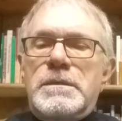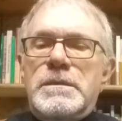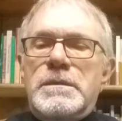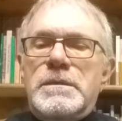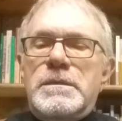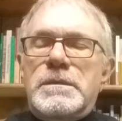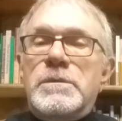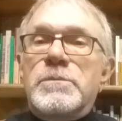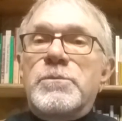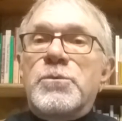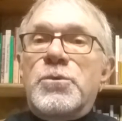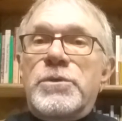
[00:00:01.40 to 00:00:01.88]

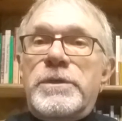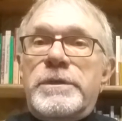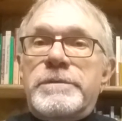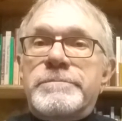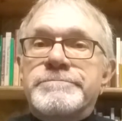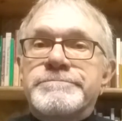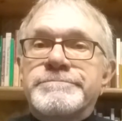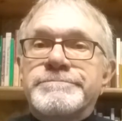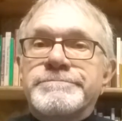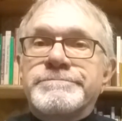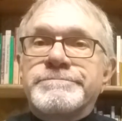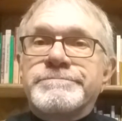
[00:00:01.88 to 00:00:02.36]
Good morning.
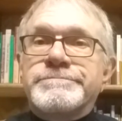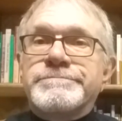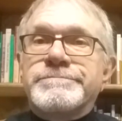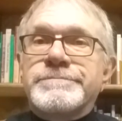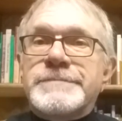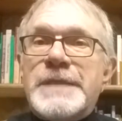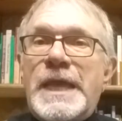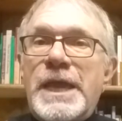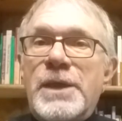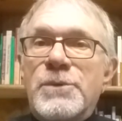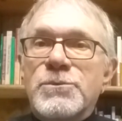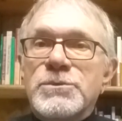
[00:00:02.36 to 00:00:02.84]

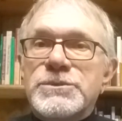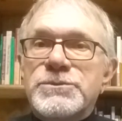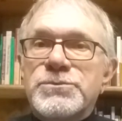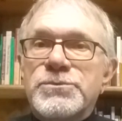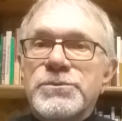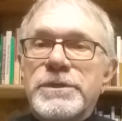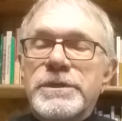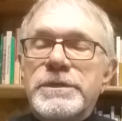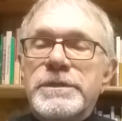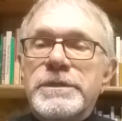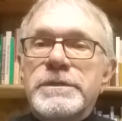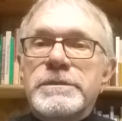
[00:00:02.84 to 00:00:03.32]
I was
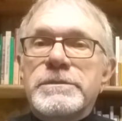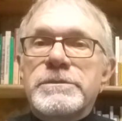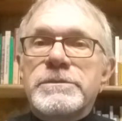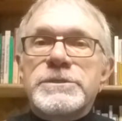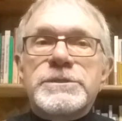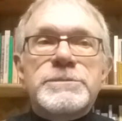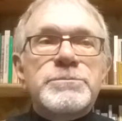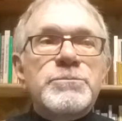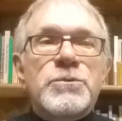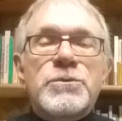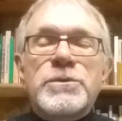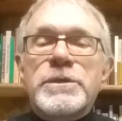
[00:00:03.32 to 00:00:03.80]
reading
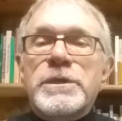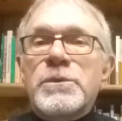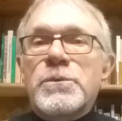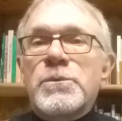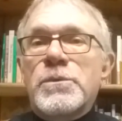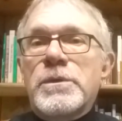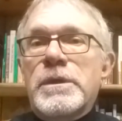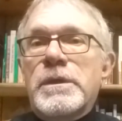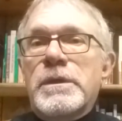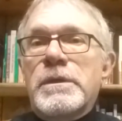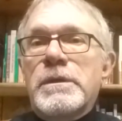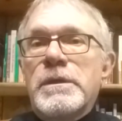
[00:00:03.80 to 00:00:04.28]
this morning
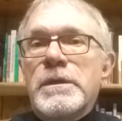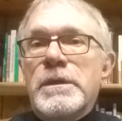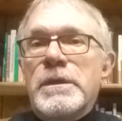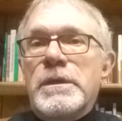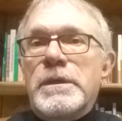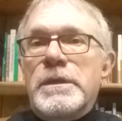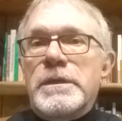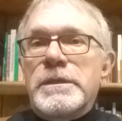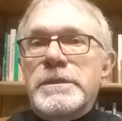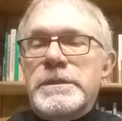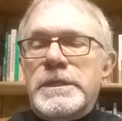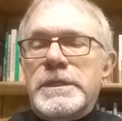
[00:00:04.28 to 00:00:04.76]
where
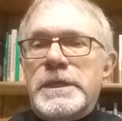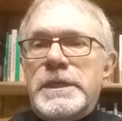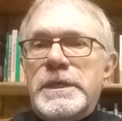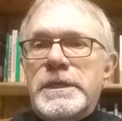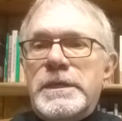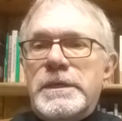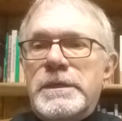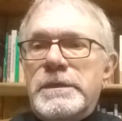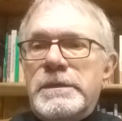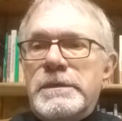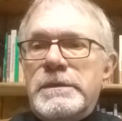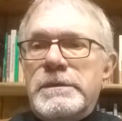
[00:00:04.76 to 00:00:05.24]

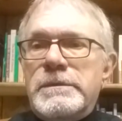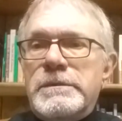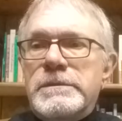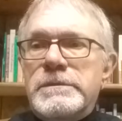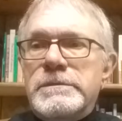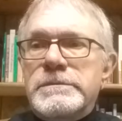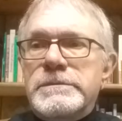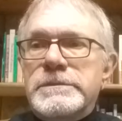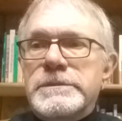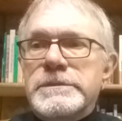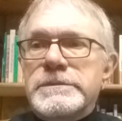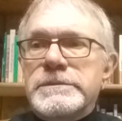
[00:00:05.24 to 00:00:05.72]

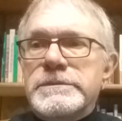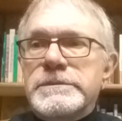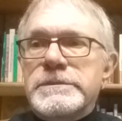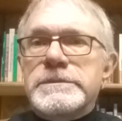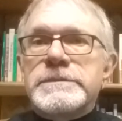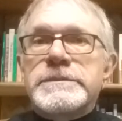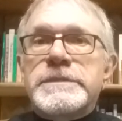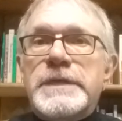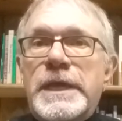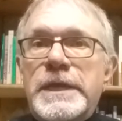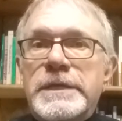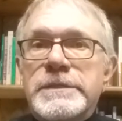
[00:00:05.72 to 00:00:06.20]
the
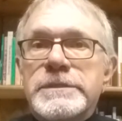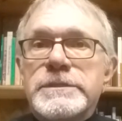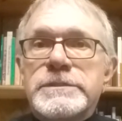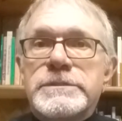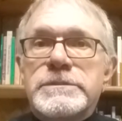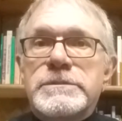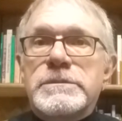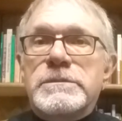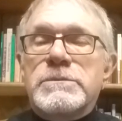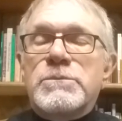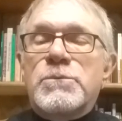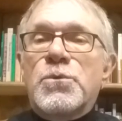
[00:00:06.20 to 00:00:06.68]

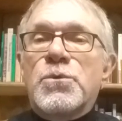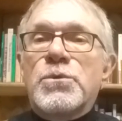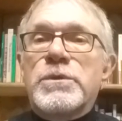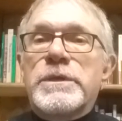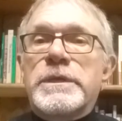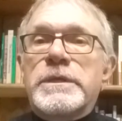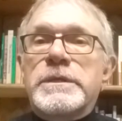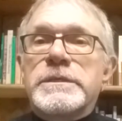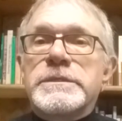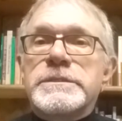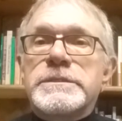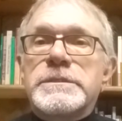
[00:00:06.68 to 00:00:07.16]
scientists are
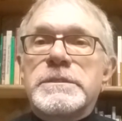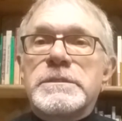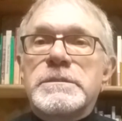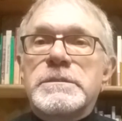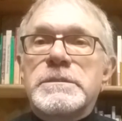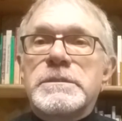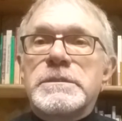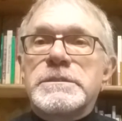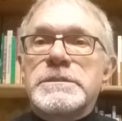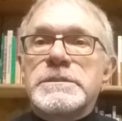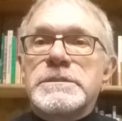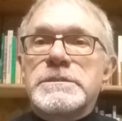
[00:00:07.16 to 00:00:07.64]
warning us
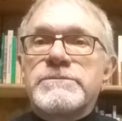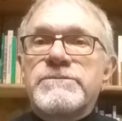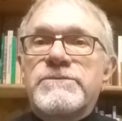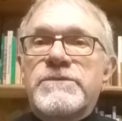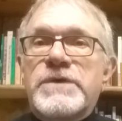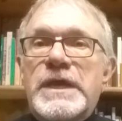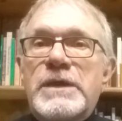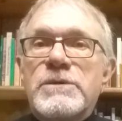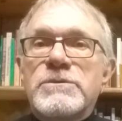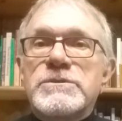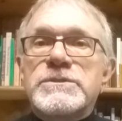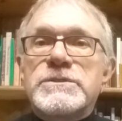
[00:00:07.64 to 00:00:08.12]
that this
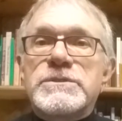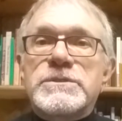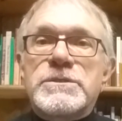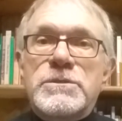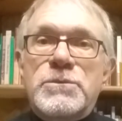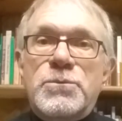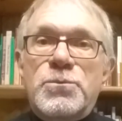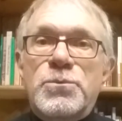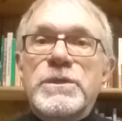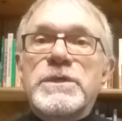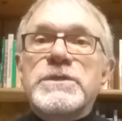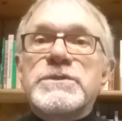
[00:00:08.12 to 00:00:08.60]
virus is
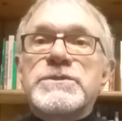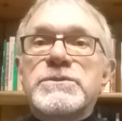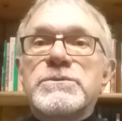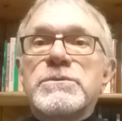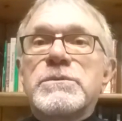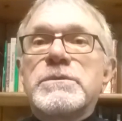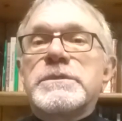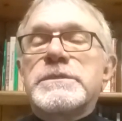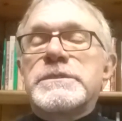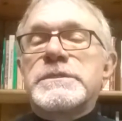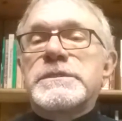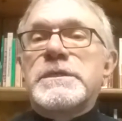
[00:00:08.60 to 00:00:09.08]
going to
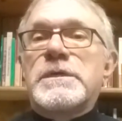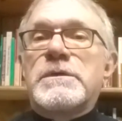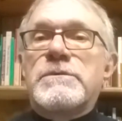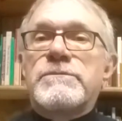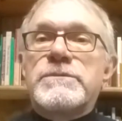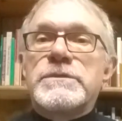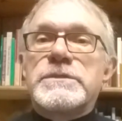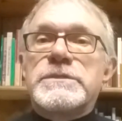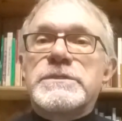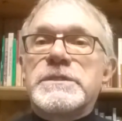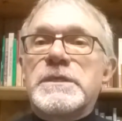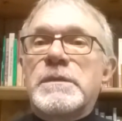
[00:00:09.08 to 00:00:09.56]
reassert itself
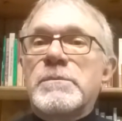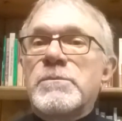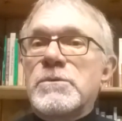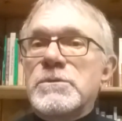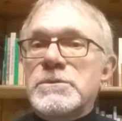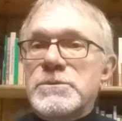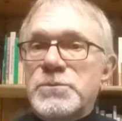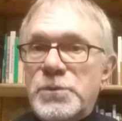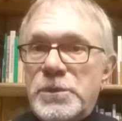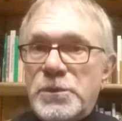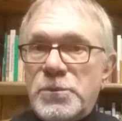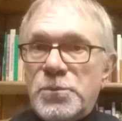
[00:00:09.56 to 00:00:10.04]
this summer
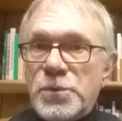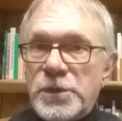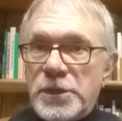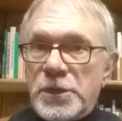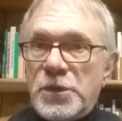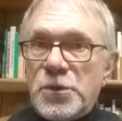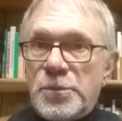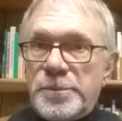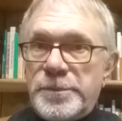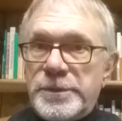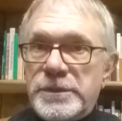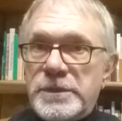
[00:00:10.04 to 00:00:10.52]
as we
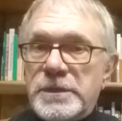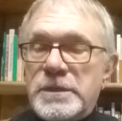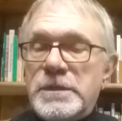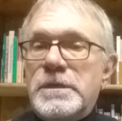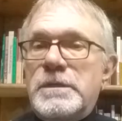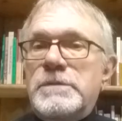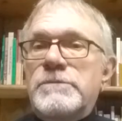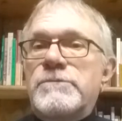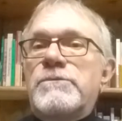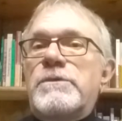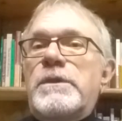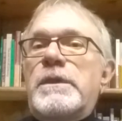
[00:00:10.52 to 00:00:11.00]
reopen the
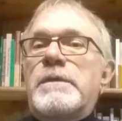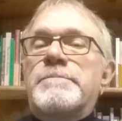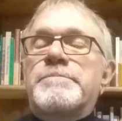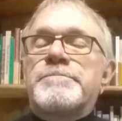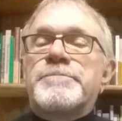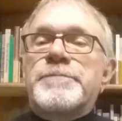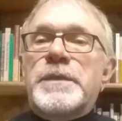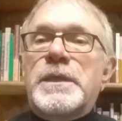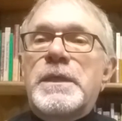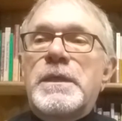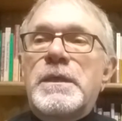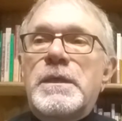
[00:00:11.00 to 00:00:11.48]
country.
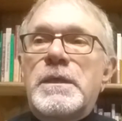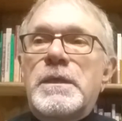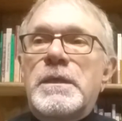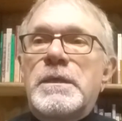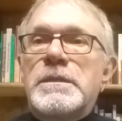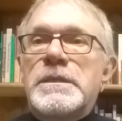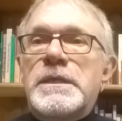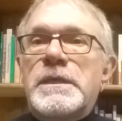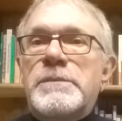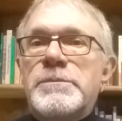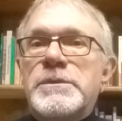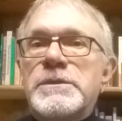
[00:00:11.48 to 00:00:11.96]

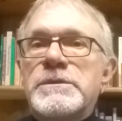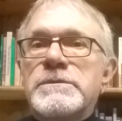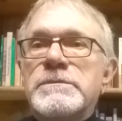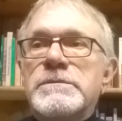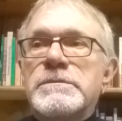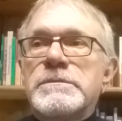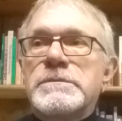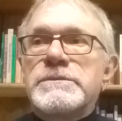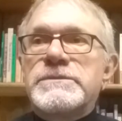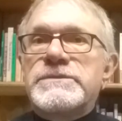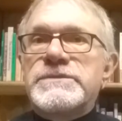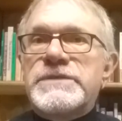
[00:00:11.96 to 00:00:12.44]
They've
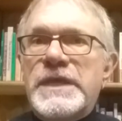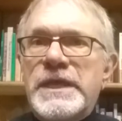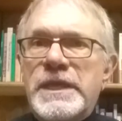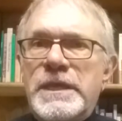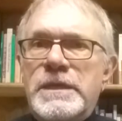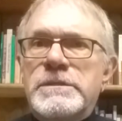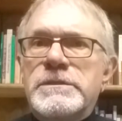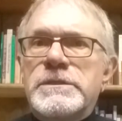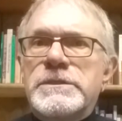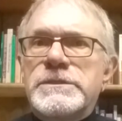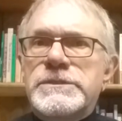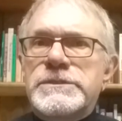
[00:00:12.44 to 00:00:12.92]
been
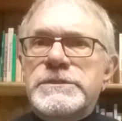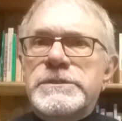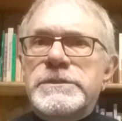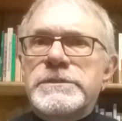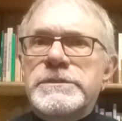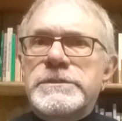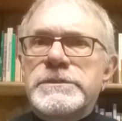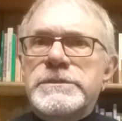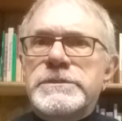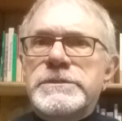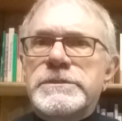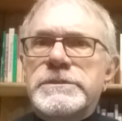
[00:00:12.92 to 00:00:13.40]
saying this
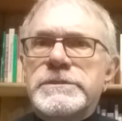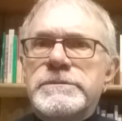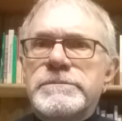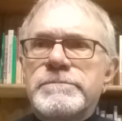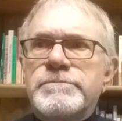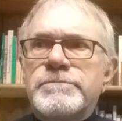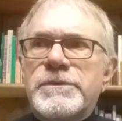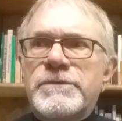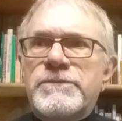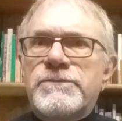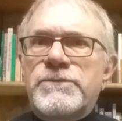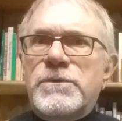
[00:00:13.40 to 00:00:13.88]
since
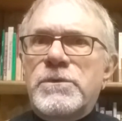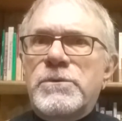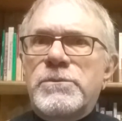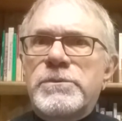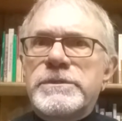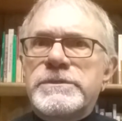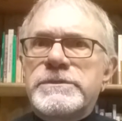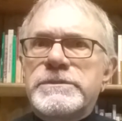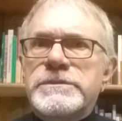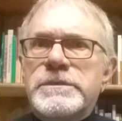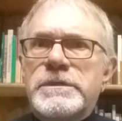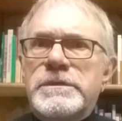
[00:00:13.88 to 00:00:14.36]
before
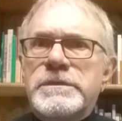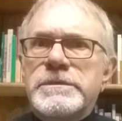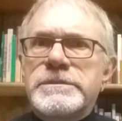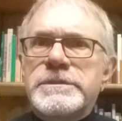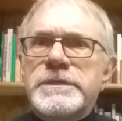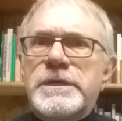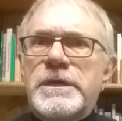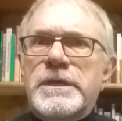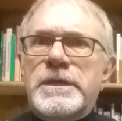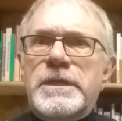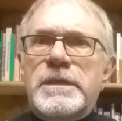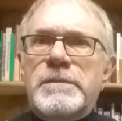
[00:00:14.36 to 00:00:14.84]
we started
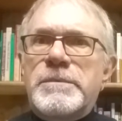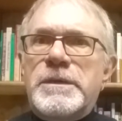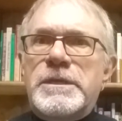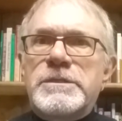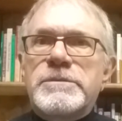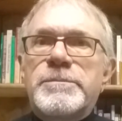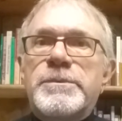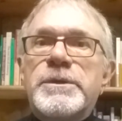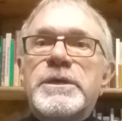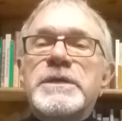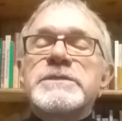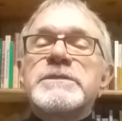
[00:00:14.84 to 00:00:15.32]
talking about
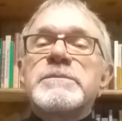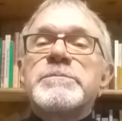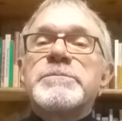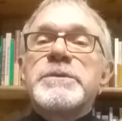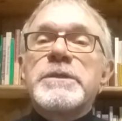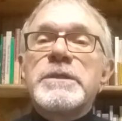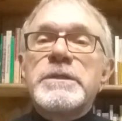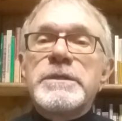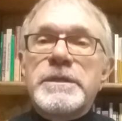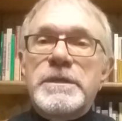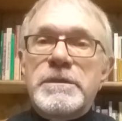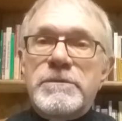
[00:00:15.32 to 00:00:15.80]
the
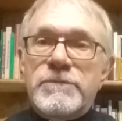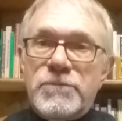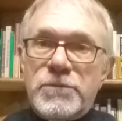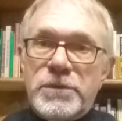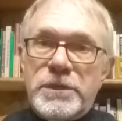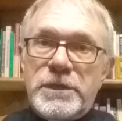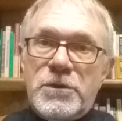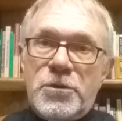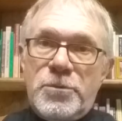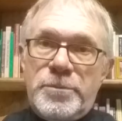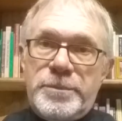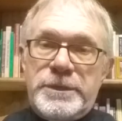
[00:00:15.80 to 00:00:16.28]
possibility of
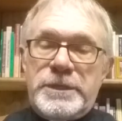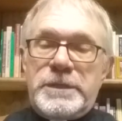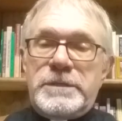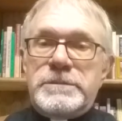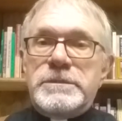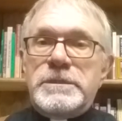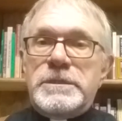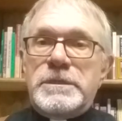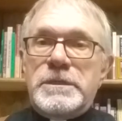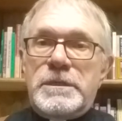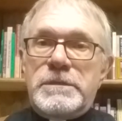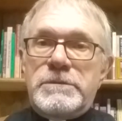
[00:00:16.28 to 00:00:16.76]
reopening
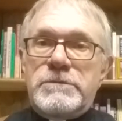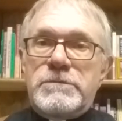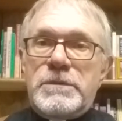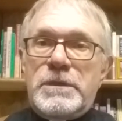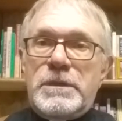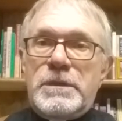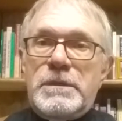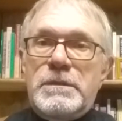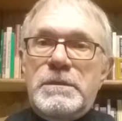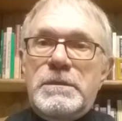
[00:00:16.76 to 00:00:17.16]
the country.